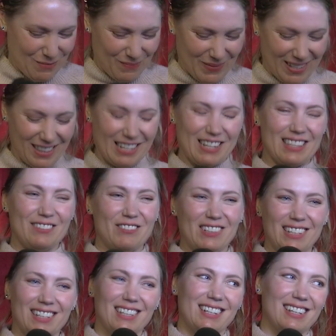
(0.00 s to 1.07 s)
But
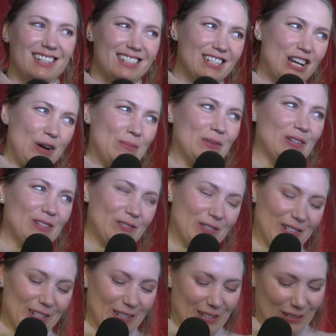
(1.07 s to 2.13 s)
thankfully, that hasn't happened in a
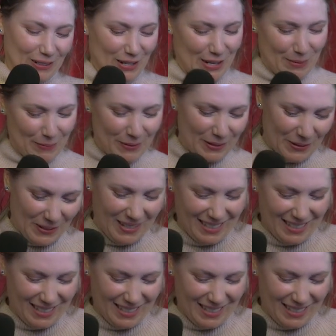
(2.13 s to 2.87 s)
really long time. So